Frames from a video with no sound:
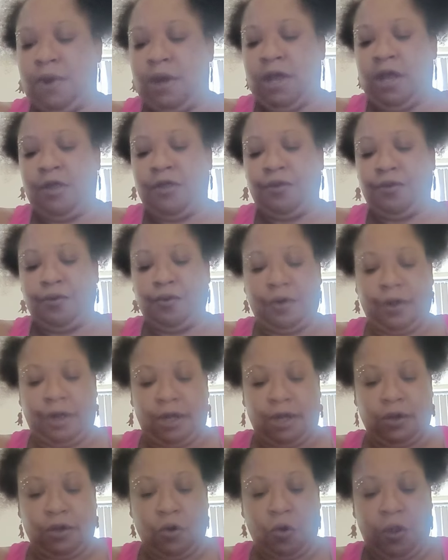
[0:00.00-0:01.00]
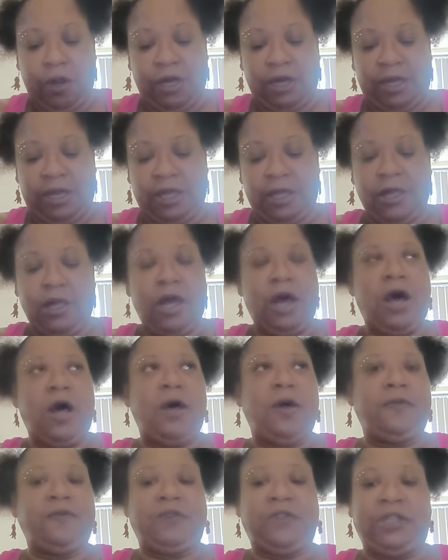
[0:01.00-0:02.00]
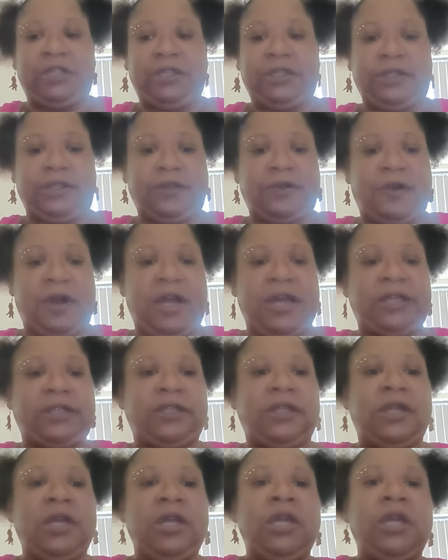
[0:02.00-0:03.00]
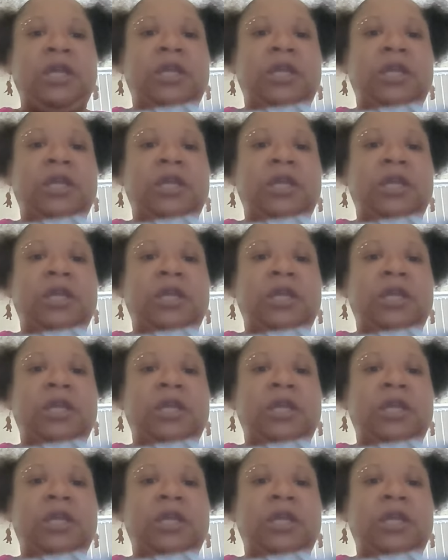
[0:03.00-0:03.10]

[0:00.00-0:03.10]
and through the anointing of Jesus Christ.